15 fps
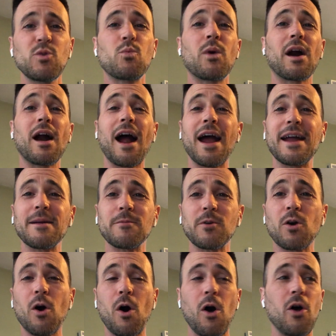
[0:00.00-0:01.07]
where I am
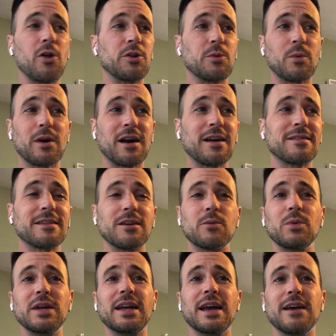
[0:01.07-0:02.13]
called, and where I think
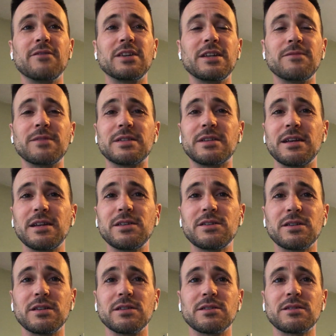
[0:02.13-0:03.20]
we have an
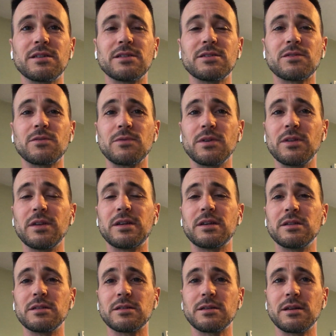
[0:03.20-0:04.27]
invitation, is to really
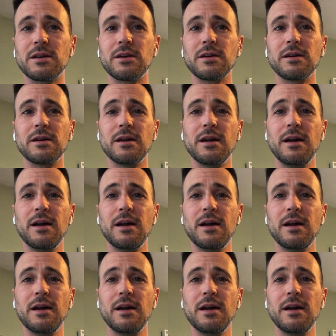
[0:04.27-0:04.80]
consider,